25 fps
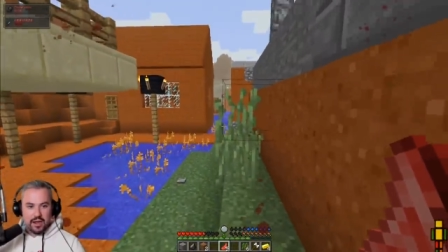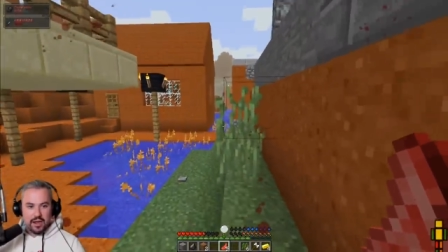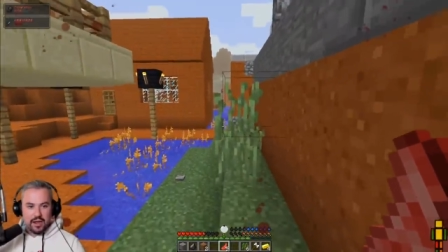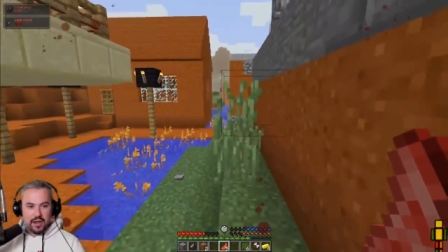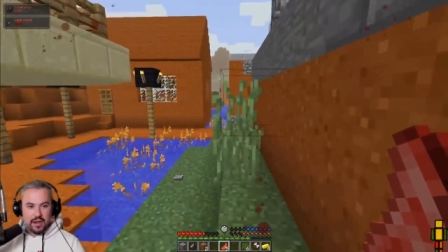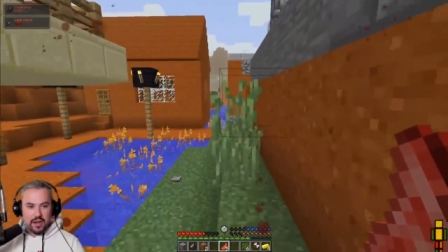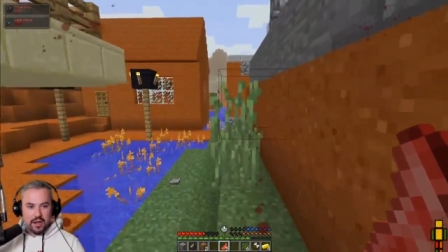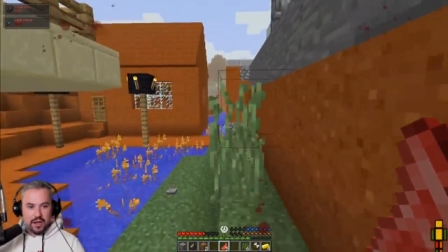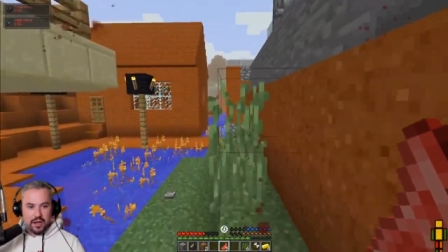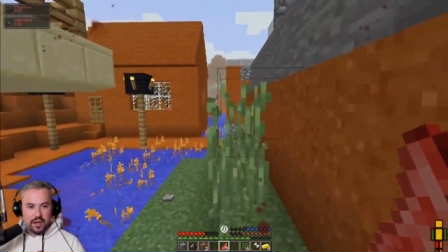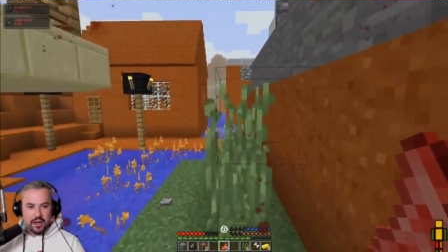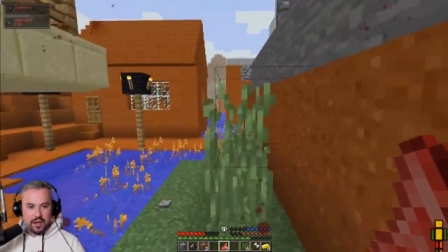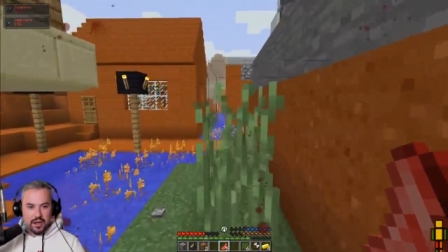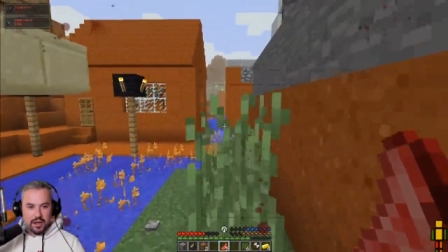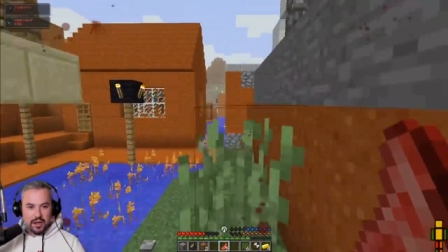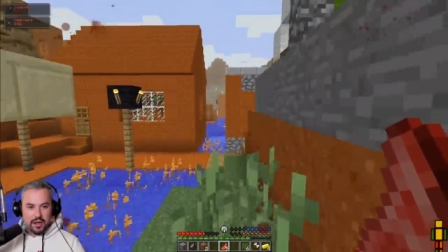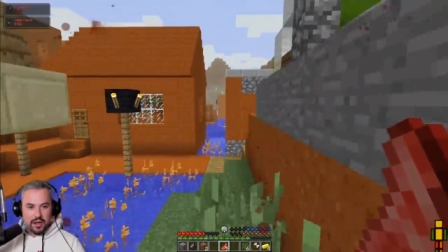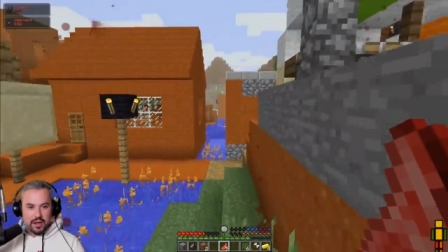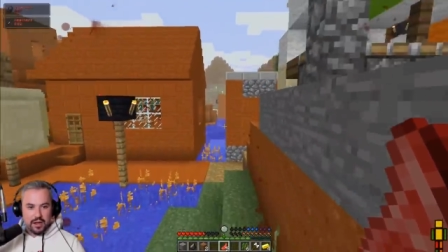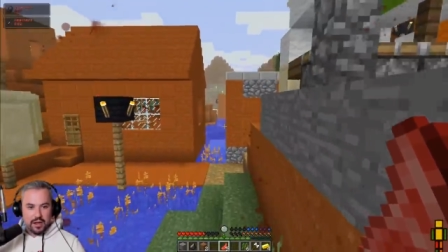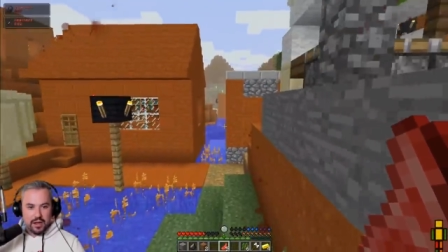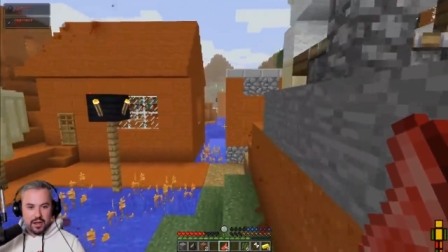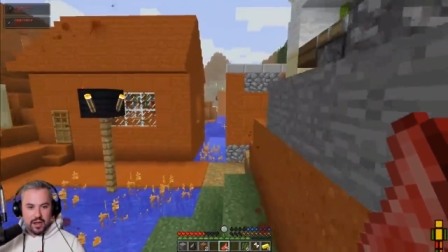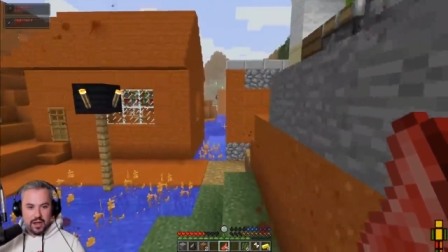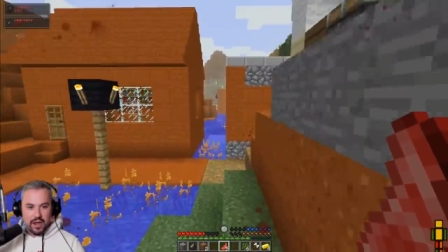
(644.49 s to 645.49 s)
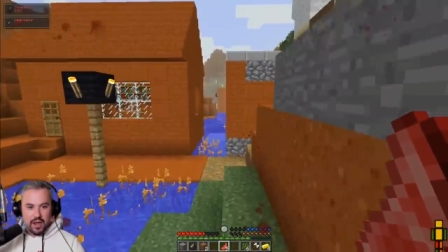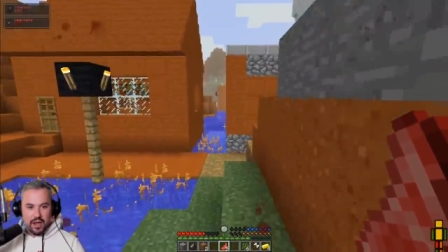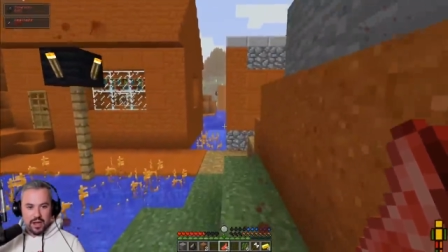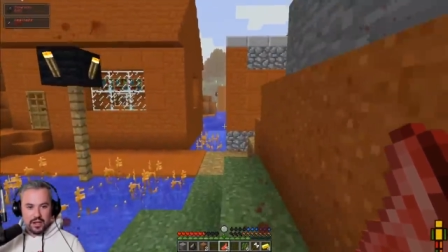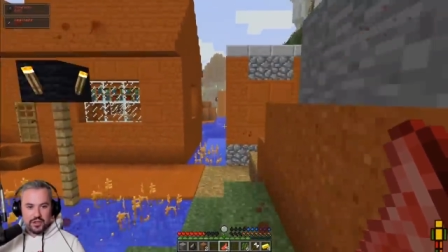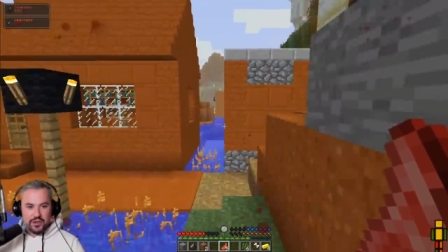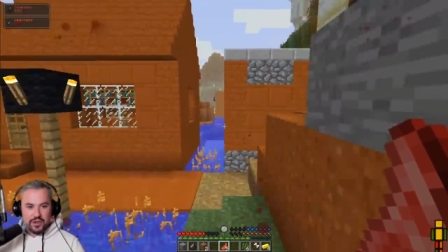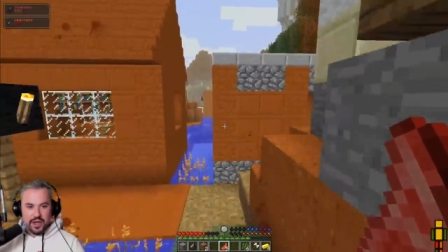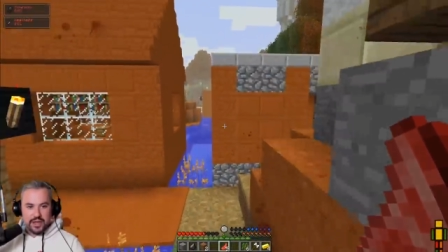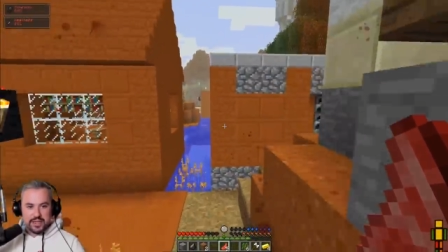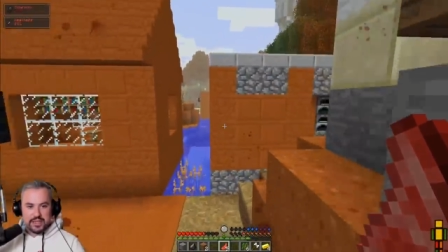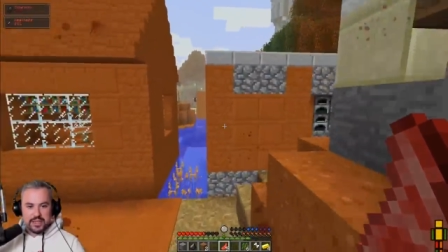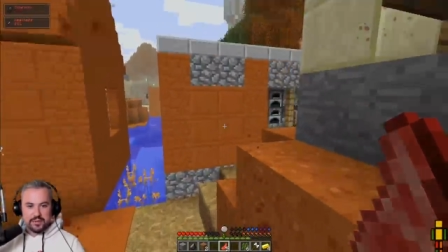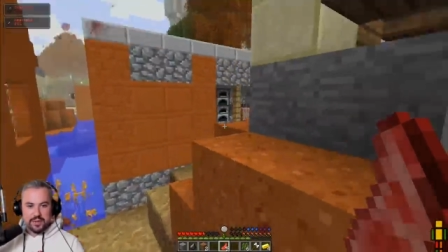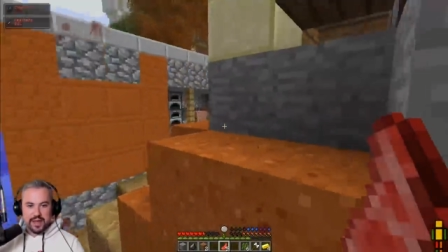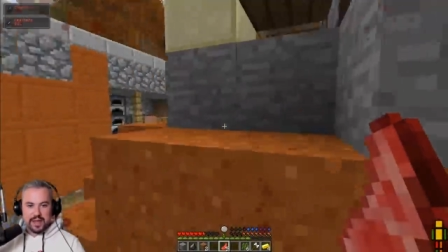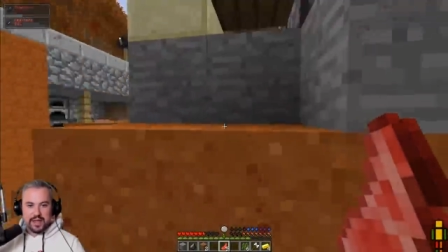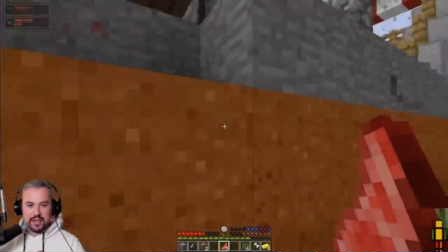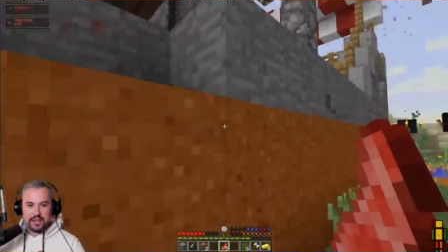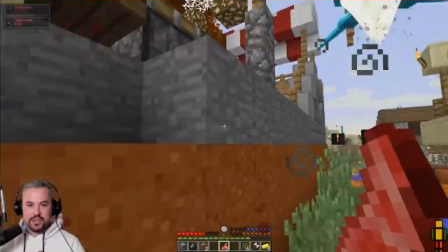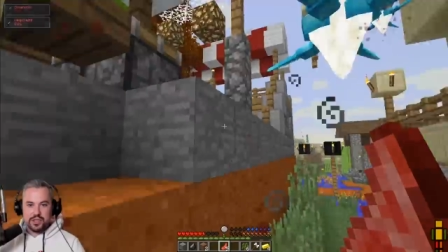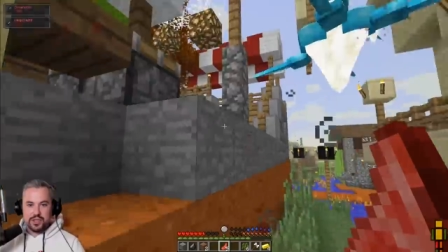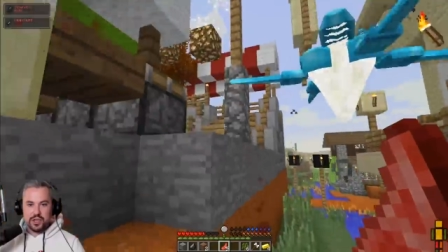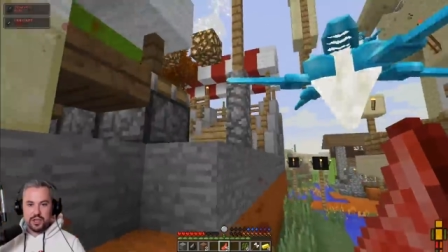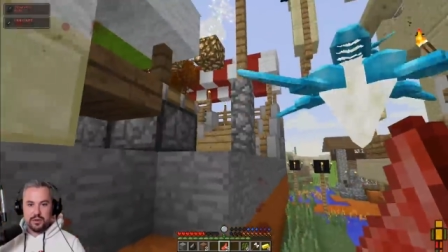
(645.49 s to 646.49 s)
What are you doing? I tried to make
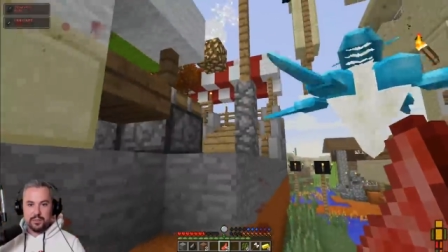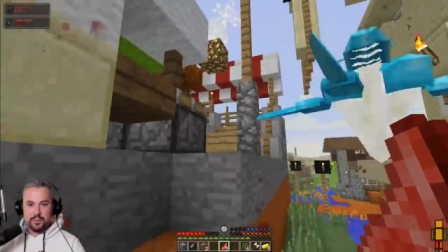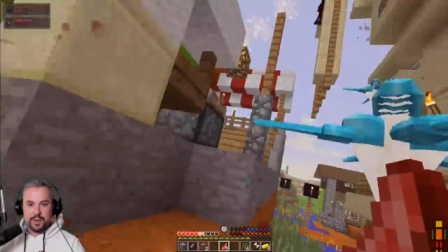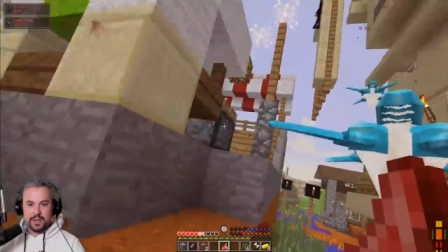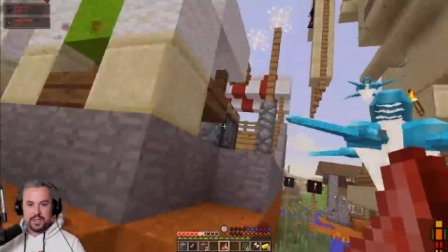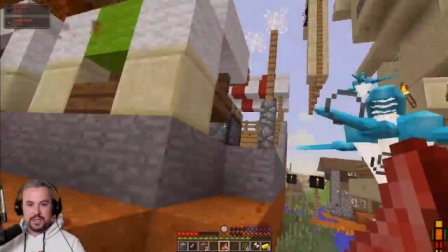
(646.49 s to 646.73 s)
a jump and